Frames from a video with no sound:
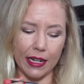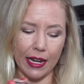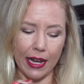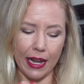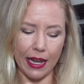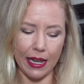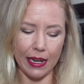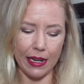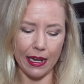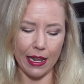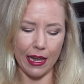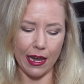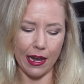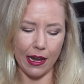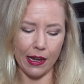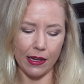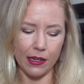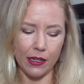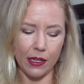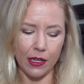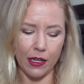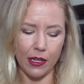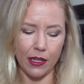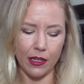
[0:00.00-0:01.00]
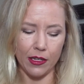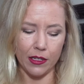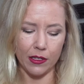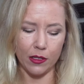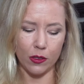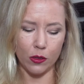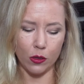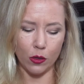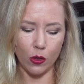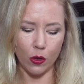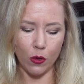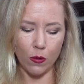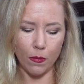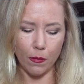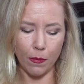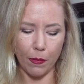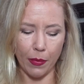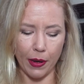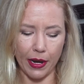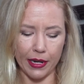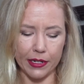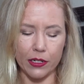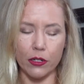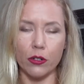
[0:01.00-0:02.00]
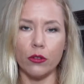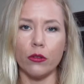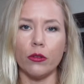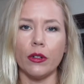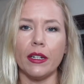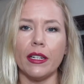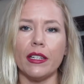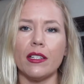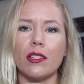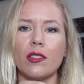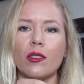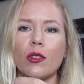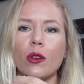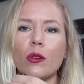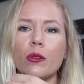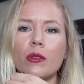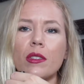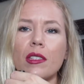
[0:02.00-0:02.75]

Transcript: color, so buttery, so